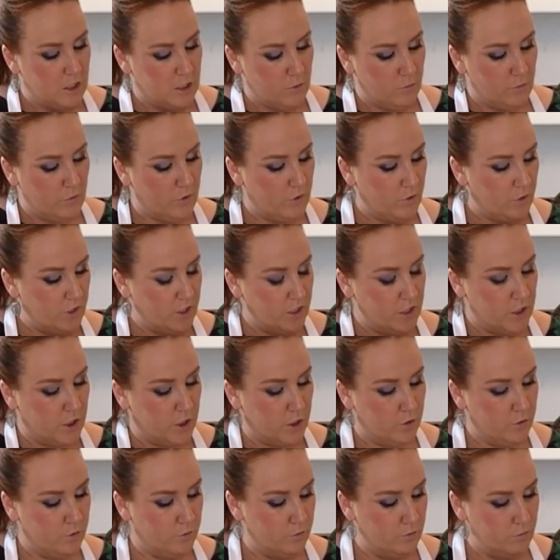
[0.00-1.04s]
So we're going
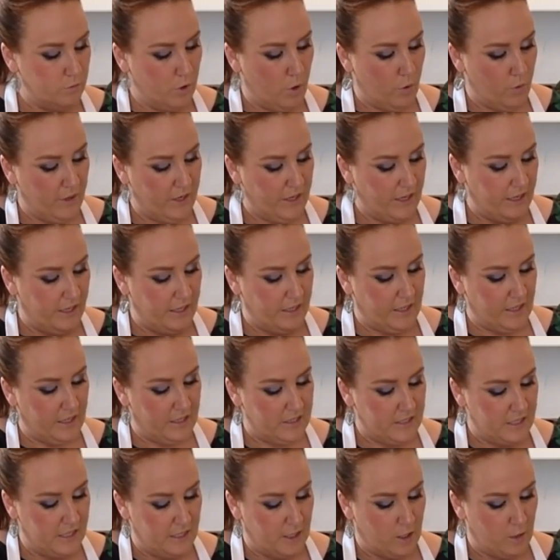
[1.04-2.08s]
to go ahead
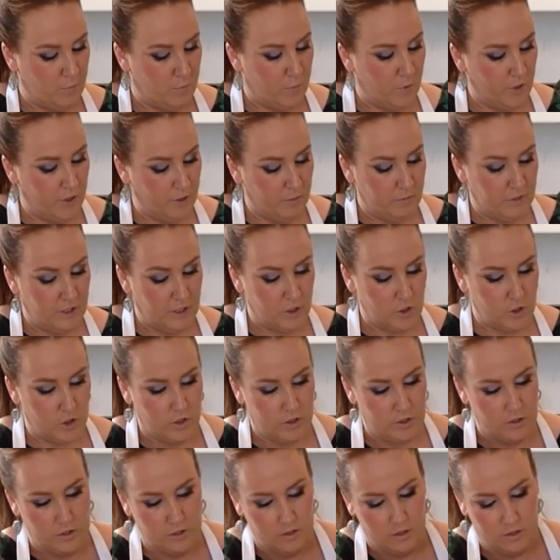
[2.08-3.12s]
and take our pudding
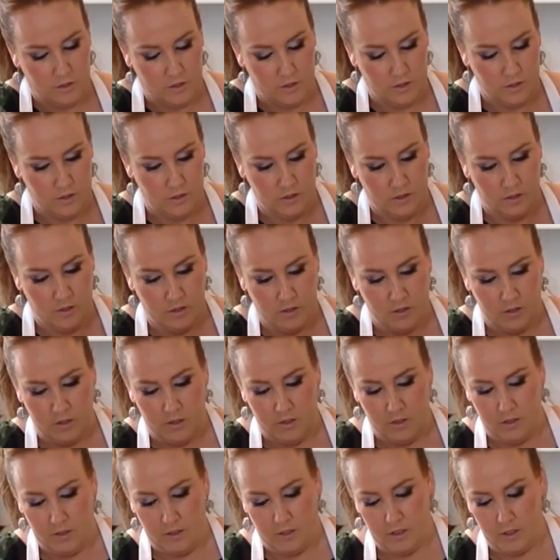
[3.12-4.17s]
mixture
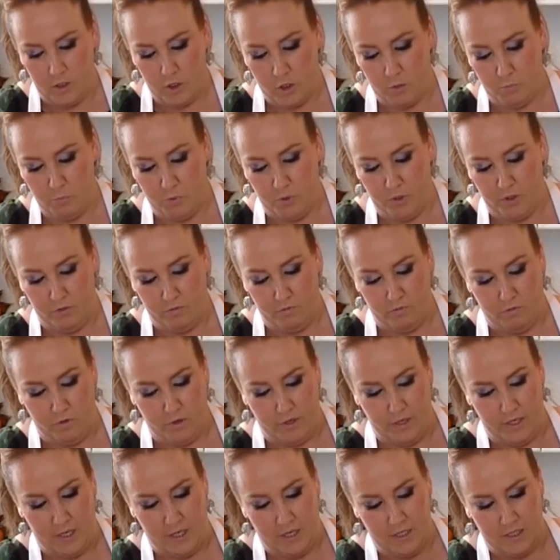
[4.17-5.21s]
and just put it
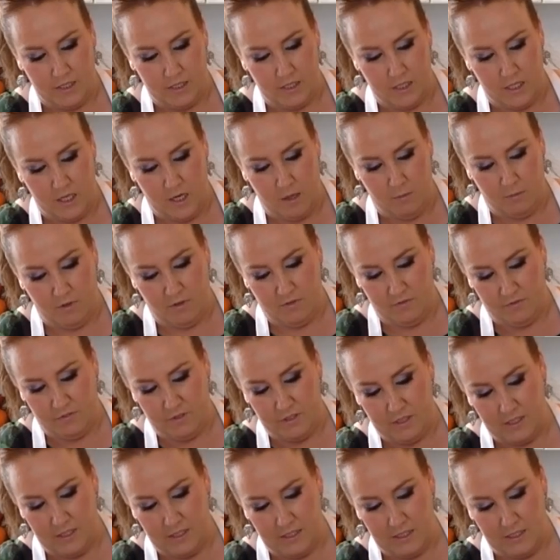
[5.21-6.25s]
right on top of
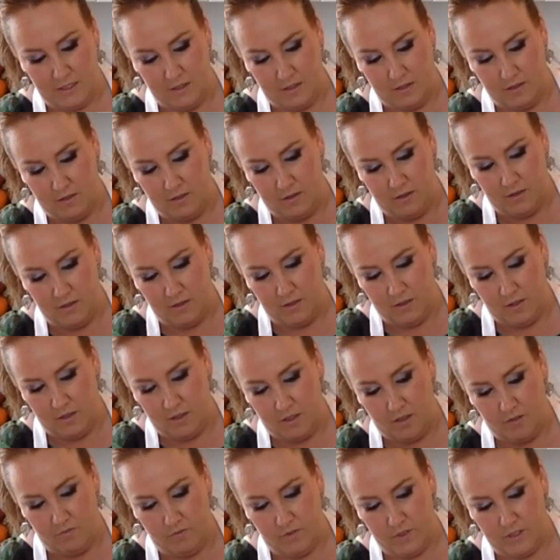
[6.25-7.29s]
this
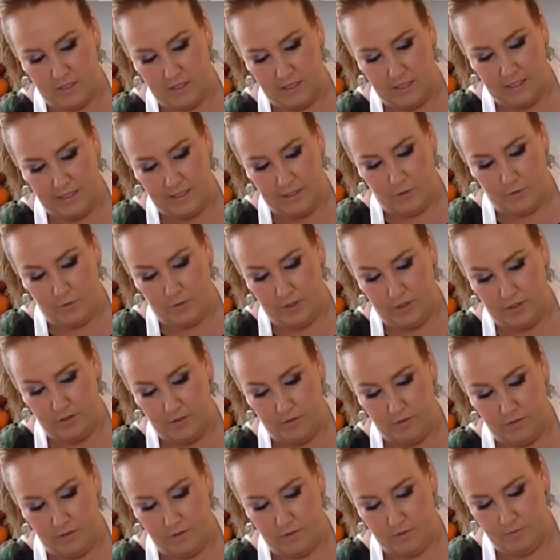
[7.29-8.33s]
layer
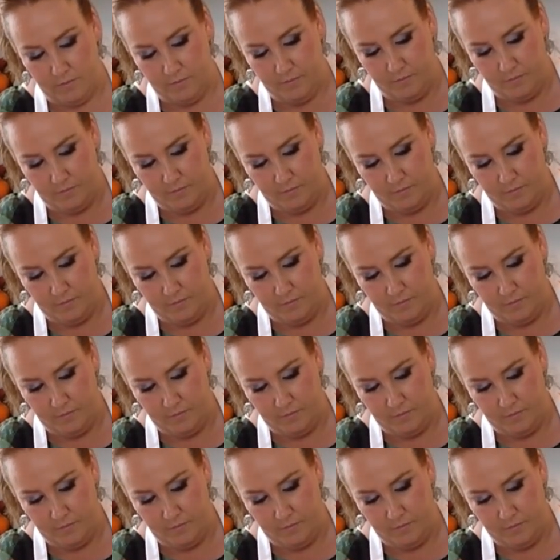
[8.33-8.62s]
here.